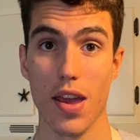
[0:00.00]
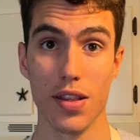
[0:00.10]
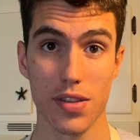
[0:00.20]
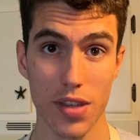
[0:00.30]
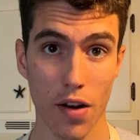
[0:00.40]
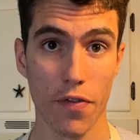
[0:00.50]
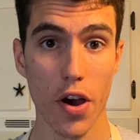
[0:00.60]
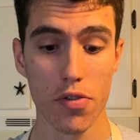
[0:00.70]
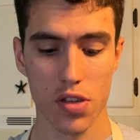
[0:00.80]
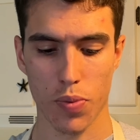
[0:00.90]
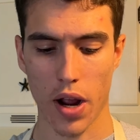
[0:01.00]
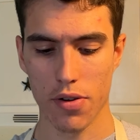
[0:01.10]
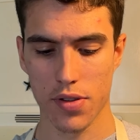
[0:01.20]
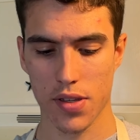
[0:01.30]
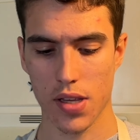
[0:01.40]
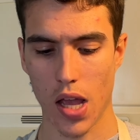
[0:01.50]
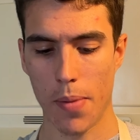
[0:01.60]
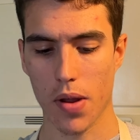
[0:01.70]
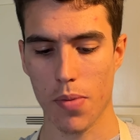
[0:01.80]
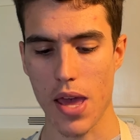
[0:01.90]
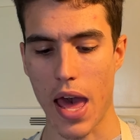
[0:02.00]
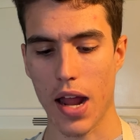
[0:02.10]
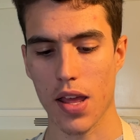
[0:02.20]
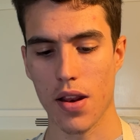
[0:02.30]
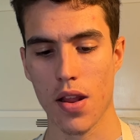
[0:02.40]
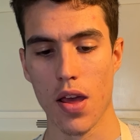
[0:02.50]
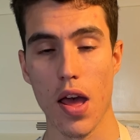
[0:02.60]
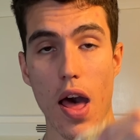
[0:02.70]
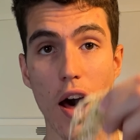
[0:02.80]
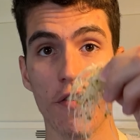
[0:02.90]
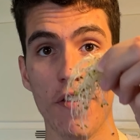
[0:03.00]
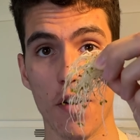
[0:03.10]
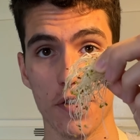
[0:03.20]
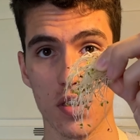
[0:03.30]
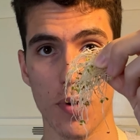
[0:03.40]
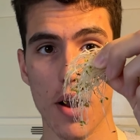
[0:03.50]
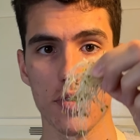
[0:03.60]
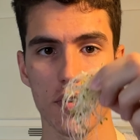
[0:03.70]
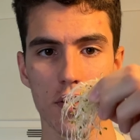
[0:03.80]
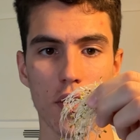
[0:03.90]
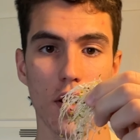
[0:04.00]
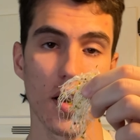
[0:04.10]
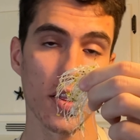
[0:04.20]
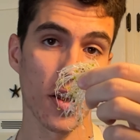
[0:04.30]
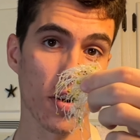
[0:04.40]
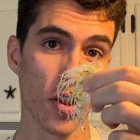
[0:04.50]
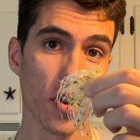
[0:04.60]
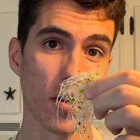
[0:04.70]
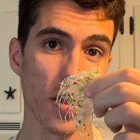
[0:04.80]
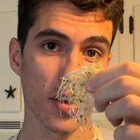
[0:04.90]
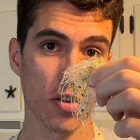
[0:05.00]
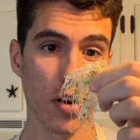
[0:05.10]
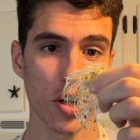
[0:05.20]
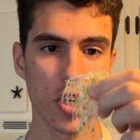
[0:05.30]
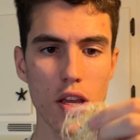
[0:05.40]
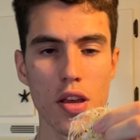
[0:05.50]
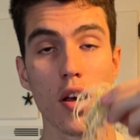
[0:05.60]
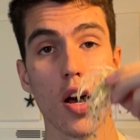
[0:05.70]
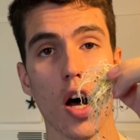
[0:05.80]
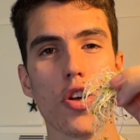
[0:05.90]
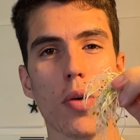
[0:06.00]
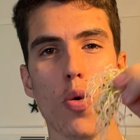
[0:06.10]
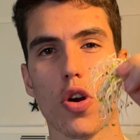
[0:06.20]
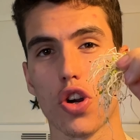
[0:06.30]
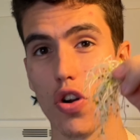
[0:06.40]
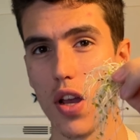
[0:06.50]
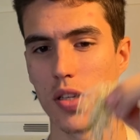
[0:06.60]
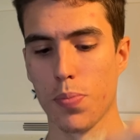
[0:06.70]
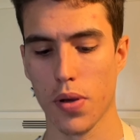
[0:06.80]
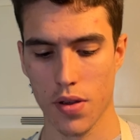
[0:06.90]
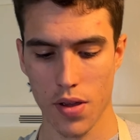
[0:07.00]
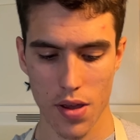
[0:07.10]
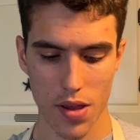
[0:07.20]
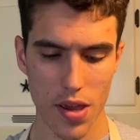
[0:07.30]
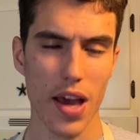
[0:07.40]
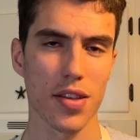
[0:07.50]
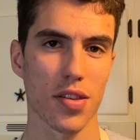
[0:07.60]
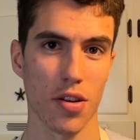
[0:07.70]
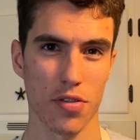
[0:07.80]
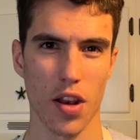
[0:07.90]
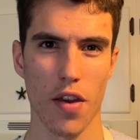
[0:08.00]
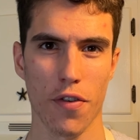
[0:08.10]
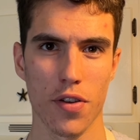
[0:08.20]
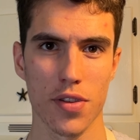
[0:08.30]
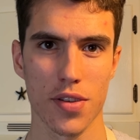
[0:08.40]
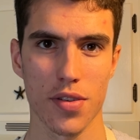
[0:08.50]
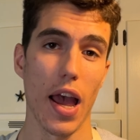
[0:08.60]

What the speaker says: Instead of those sprouts, I'm going to be adding alfalfa sprouts. They're a little less crunchy, a little more crisp. Yes, there's a difference.